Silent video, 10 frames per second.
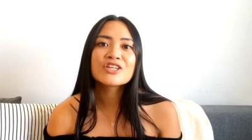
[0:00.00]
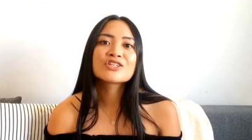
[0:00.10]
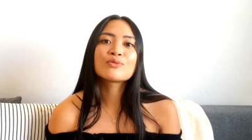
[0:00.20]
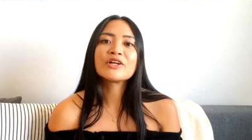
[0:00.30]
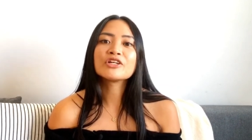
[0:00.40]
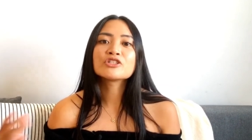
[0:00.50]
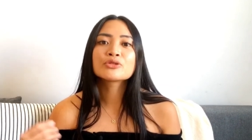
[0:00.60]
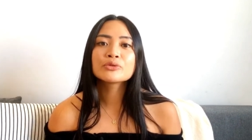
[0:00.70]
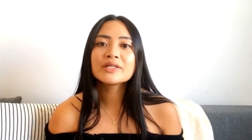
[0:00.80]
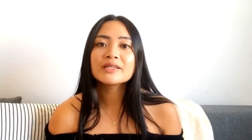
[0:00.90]
So when you're
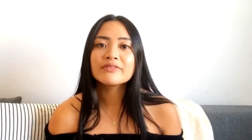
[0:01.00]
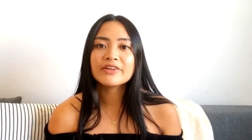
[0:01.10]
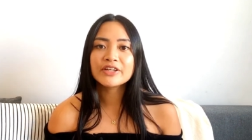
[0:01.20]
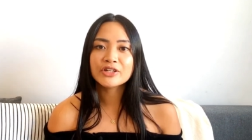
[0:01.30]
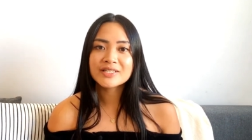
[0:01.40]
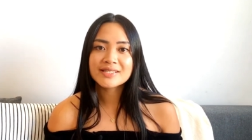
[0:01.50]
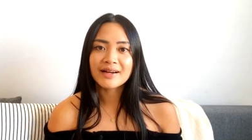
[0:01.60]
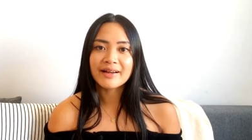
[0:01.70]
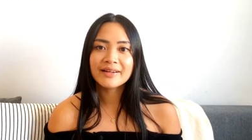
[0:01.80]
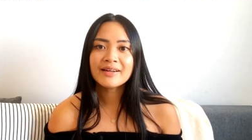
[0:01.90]
truly living your
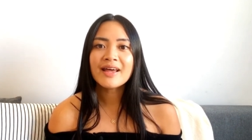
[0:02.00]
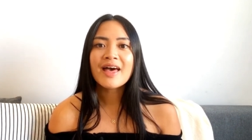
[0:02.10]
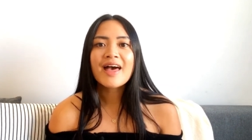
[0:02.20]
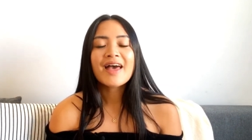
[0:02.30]
design